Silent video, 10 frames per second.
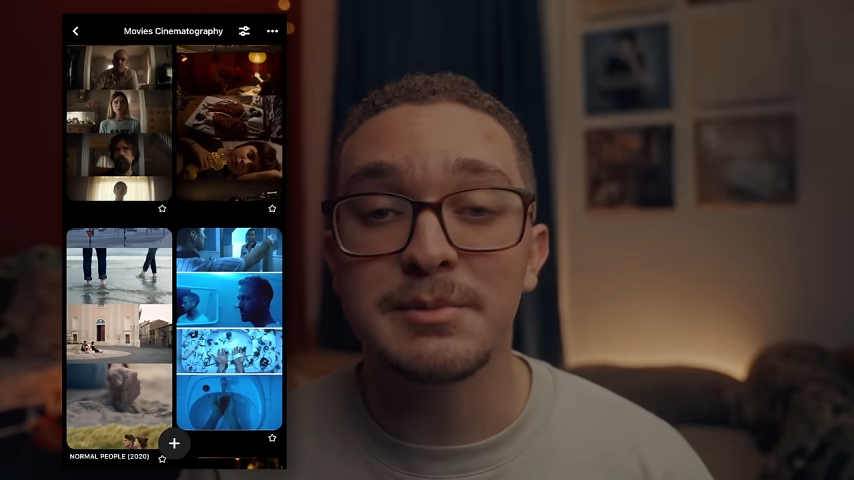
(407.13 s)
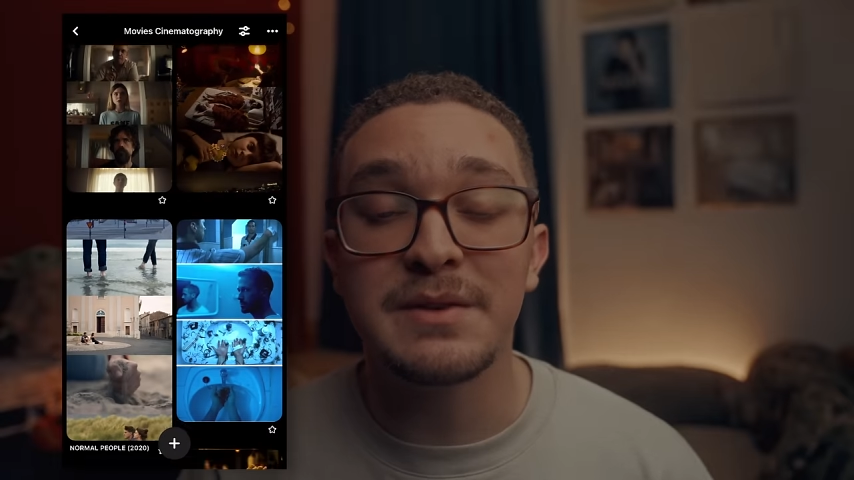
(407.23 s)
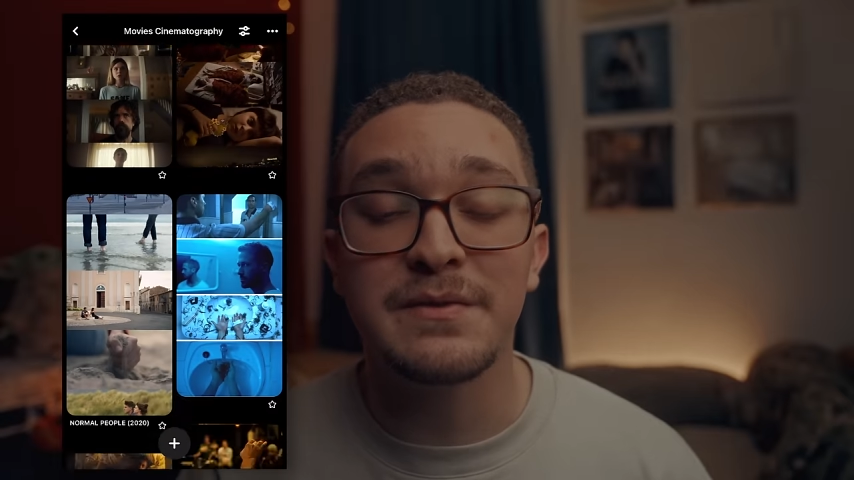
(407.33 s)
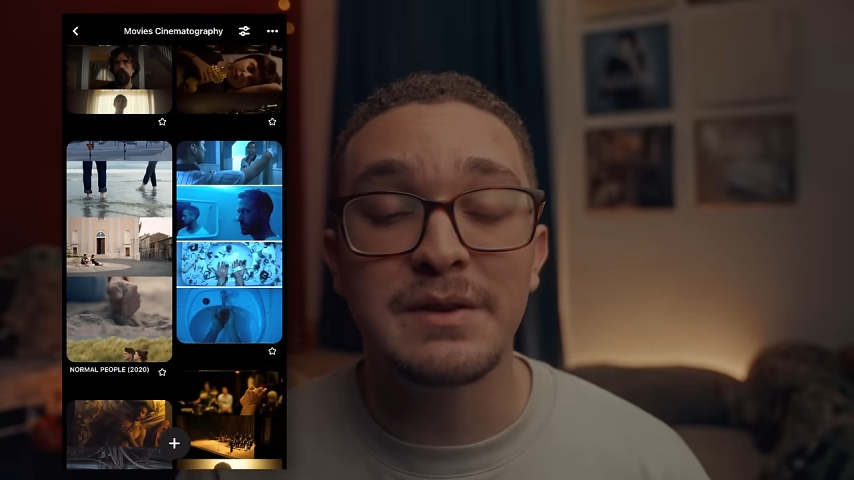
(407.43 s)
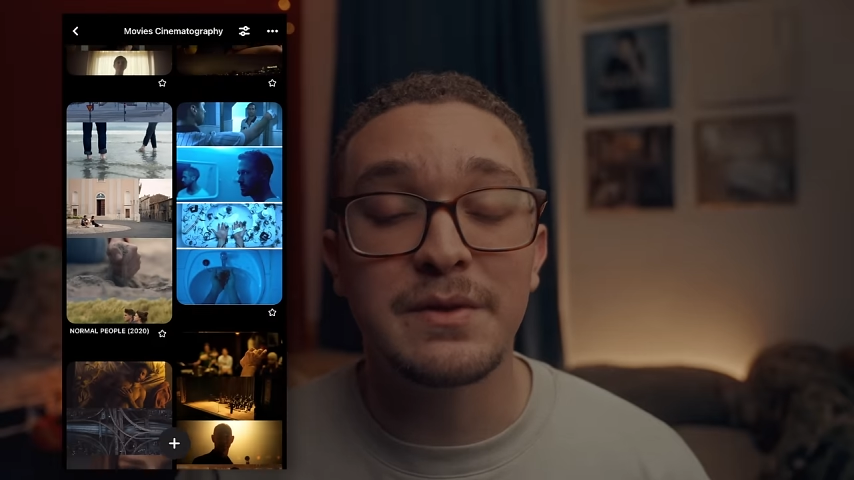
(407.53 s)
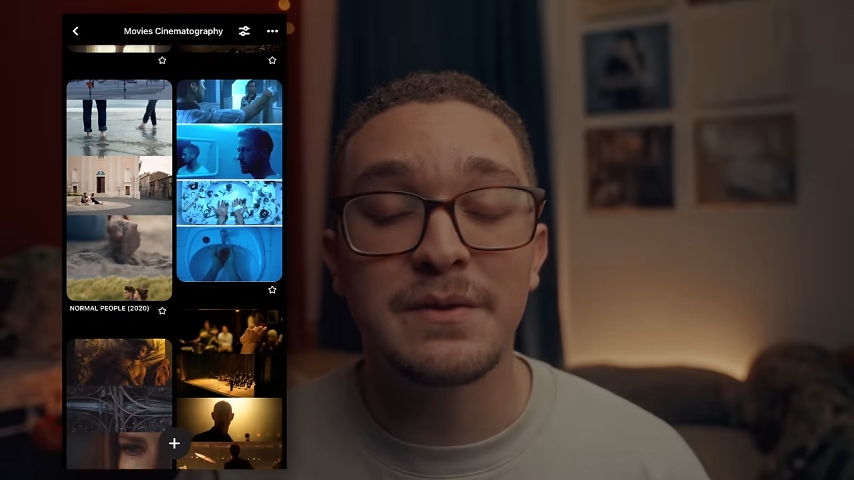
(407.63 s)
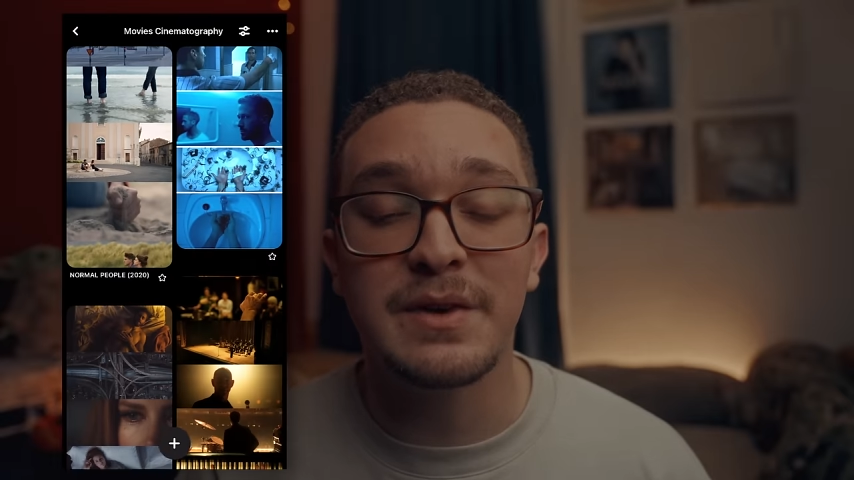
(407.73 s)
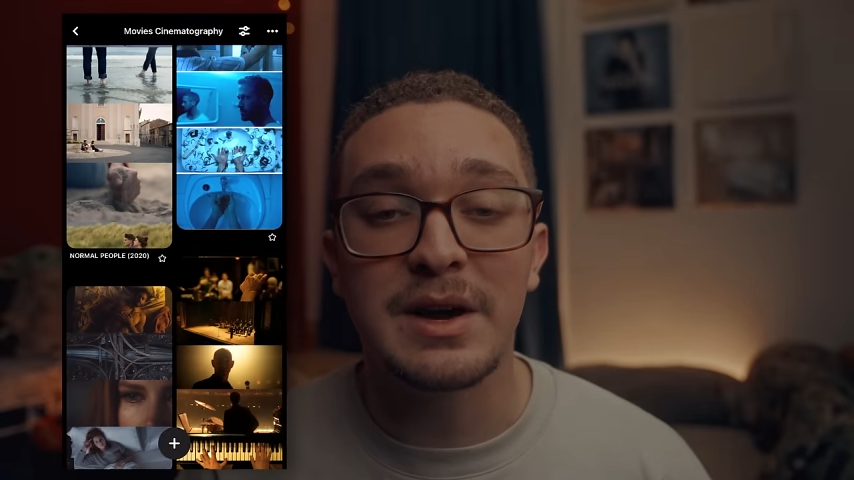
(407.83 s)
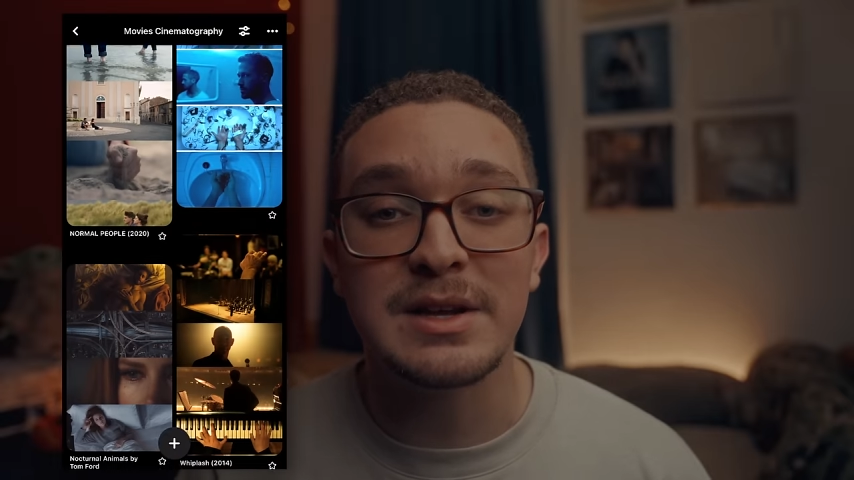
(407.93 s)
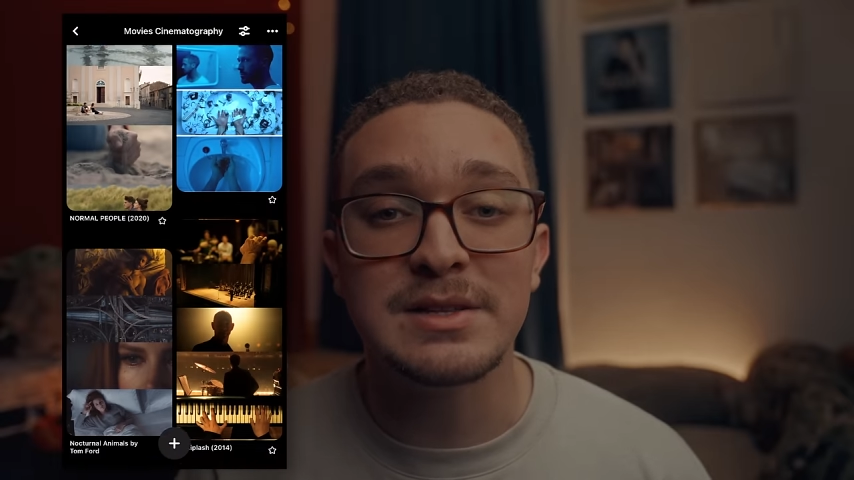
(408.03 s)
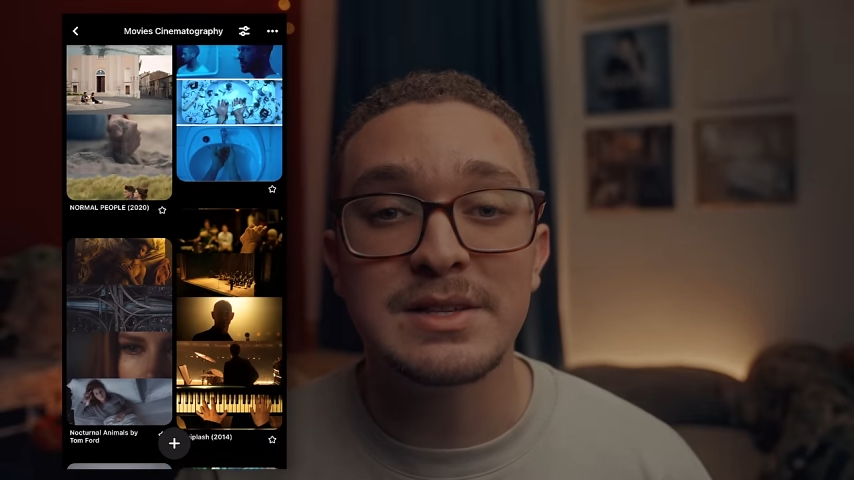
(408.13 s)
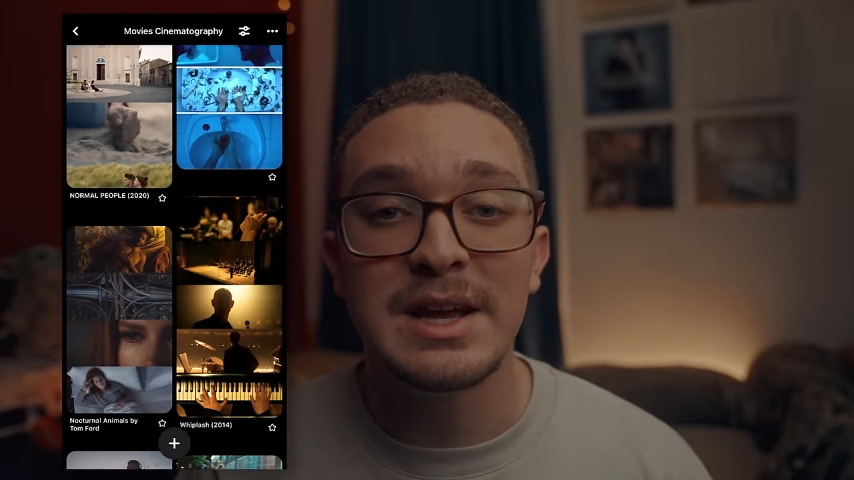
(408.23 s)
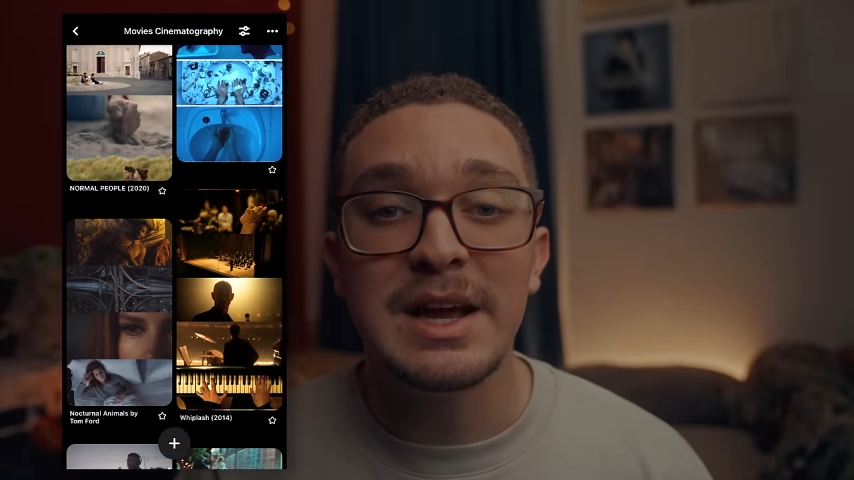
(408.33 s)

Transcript: my favorite finds,